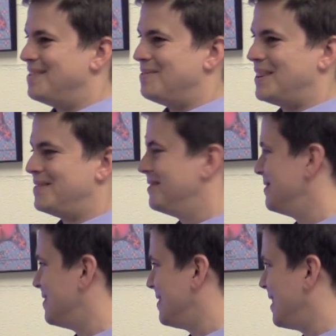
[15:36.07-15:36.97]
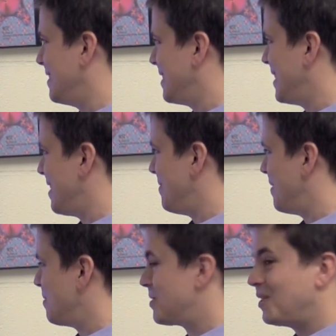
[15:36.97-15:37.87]
but yeah,
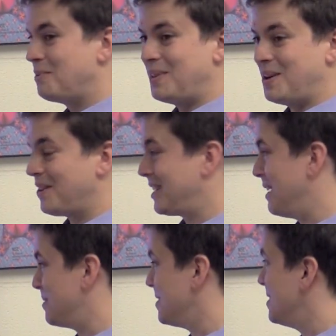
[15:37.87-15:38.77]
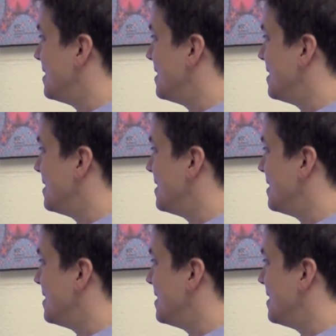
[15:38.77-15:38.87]
I'm sure it'll be in the New York Times,